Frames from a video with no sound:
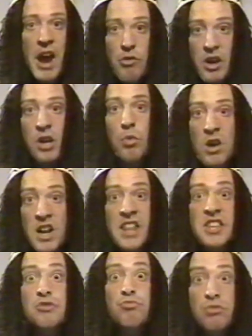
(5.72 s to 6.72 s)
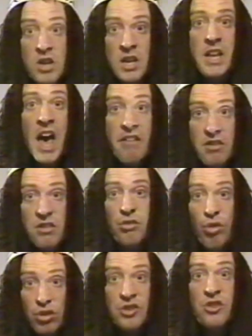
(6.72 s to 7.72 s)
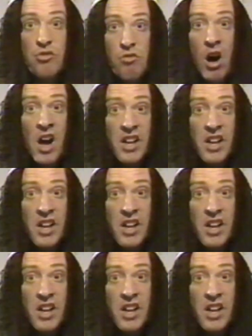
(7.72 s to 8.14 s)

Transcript: Eric, I want to lay this really heavy thought on you,